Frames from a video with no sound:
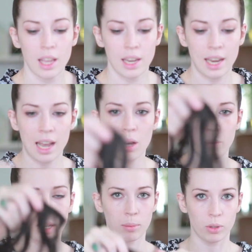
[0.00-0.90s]
Now
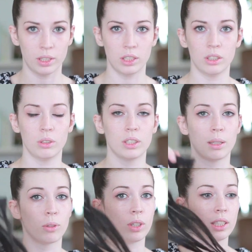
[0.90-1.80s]
what I'm going to do is
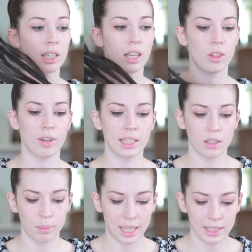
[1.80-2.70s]
I'm going to get the rest of
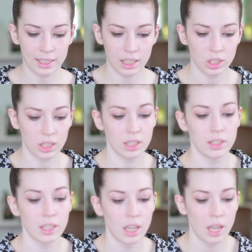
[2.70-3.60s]
my
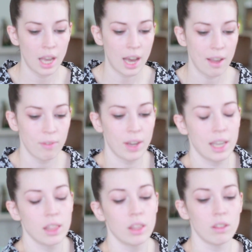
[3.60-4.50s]
extensions. I
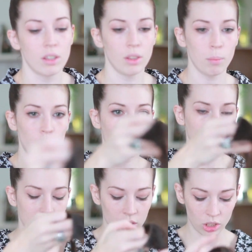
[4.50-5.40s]
find the more
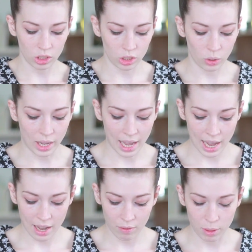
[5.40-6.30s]
extensions you
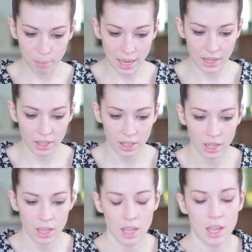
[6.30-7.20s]
have, the better.
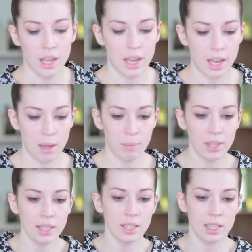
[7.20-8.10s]

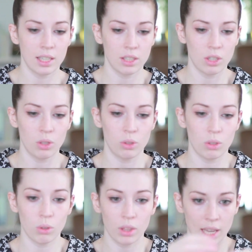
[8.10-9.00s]
This is to do
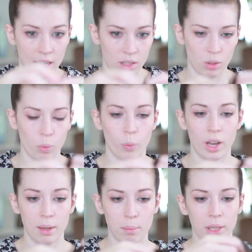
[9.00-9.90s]
two things.
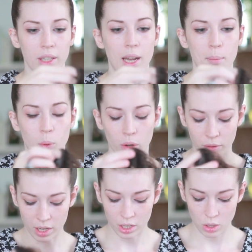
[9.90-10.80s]
One, build up more
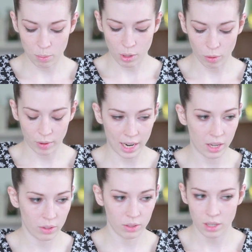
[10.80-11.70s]
volume
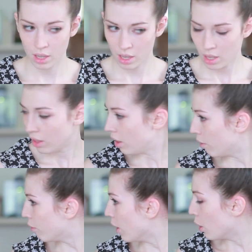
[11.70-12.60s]
around the
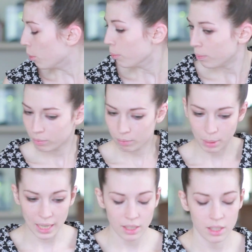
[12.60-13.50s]
foam
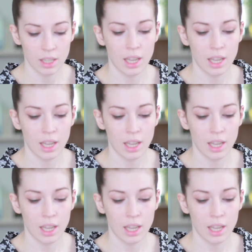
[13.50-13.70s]
bit,